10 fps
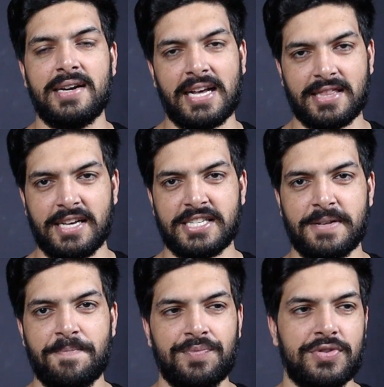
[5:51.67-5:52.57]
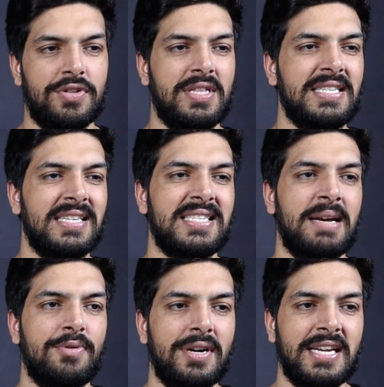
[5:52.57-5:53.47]
like this. So this is
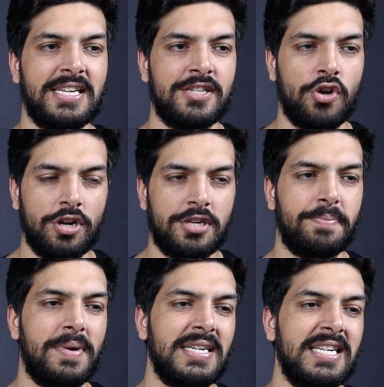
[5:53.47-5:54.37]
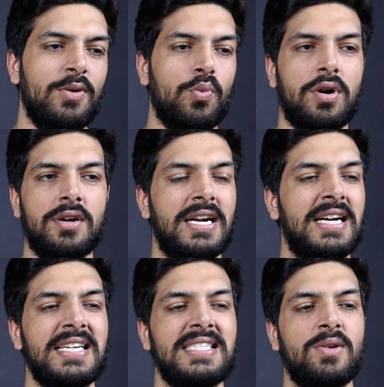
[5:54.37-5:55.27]
separately yacht, but in a word
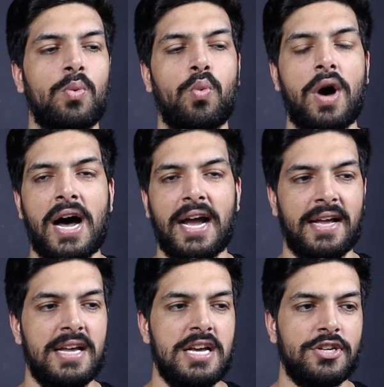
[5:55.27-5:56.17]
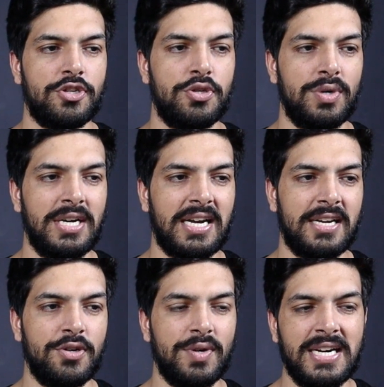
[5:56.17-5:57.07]
it is Y. So you
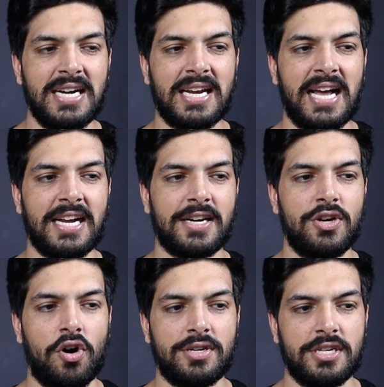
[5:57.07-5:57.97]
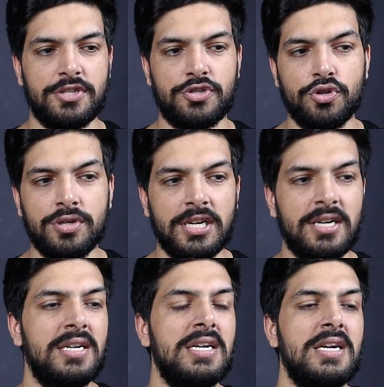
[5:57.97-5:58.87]
read it like not
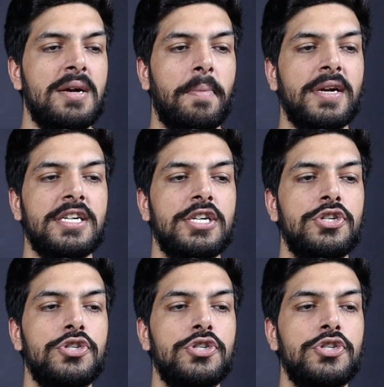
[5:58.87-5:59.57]
Junge, but